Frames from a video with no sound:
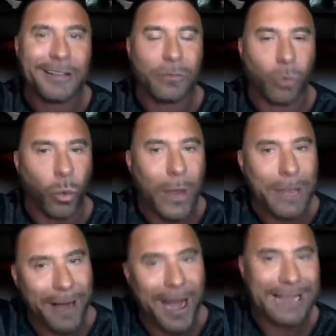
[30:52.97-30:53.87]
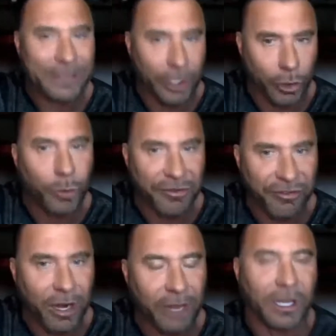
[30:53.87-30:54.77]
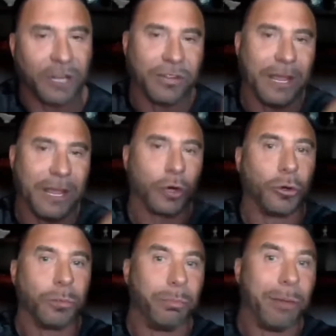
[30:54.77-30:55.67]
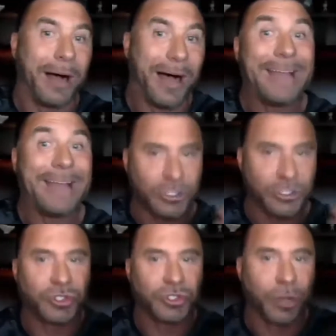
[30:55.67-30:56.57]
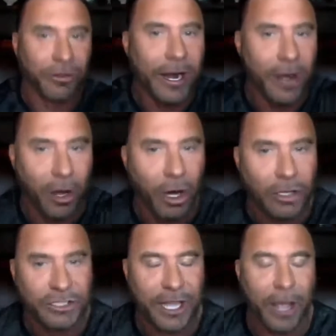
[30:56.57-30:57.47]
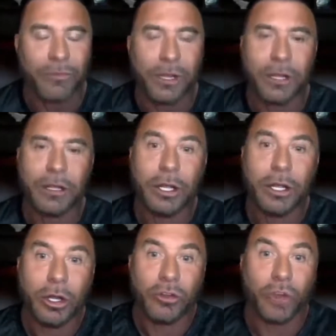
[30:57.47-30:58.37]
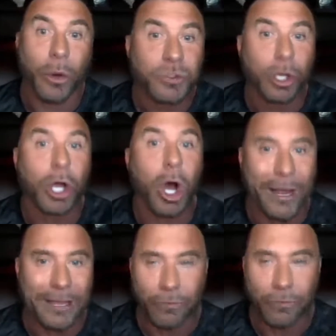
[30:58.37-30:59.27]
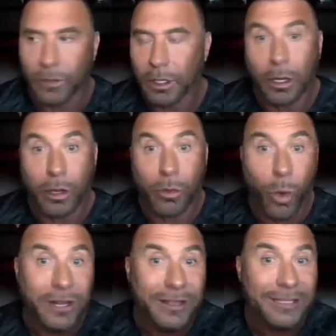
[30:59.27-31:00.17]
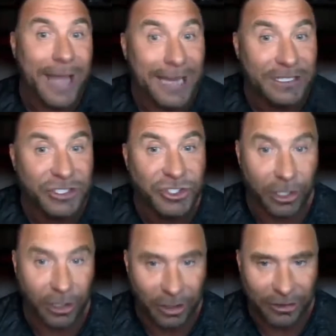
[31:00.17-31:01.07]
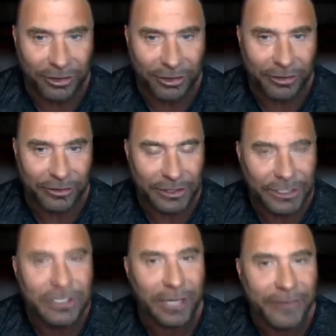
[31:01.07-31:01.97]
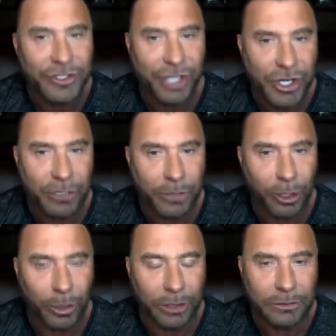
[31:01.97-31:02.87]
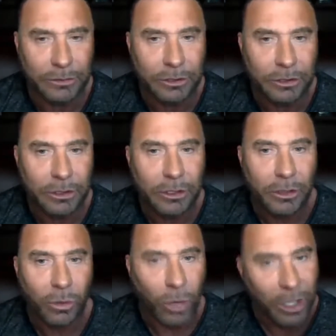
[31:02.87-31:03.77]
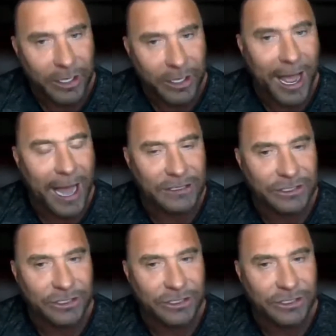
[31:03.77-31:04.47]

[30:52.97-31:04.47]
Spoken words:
way behind the group in front of us, and the group behind us was sort of right on our tail. So as we're going, one of the dads turns. This is a life-changing moment. One of the dads